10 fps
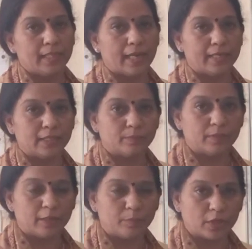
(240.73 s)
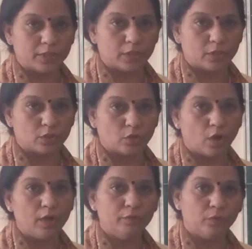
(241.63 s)
That is, the process is
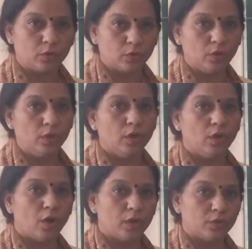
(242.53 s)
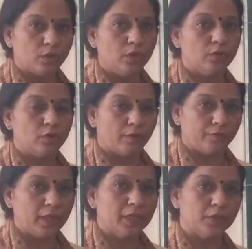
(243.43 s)
called
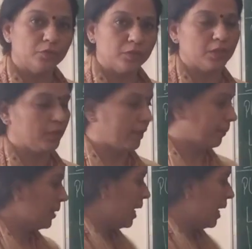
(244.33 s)
autotrophic nutrition.